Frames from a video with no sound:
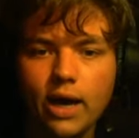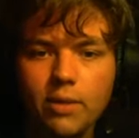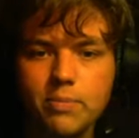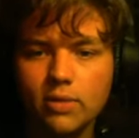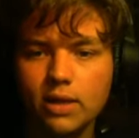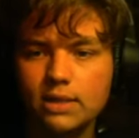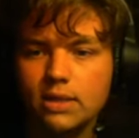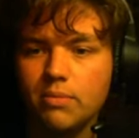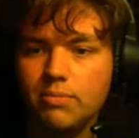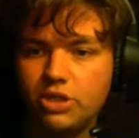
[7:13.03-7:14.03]
I played
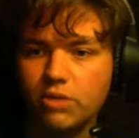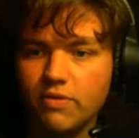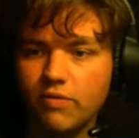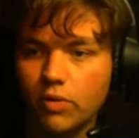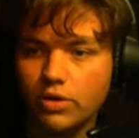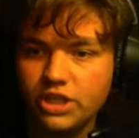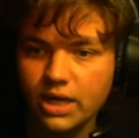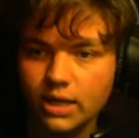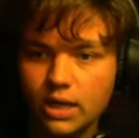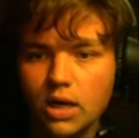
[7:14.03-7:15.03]
bishop b4
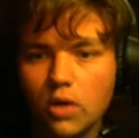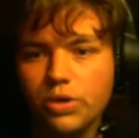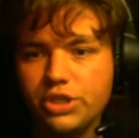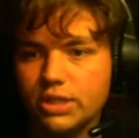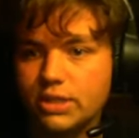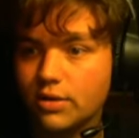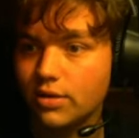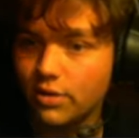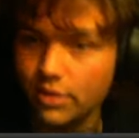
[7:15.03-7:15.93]
check, which is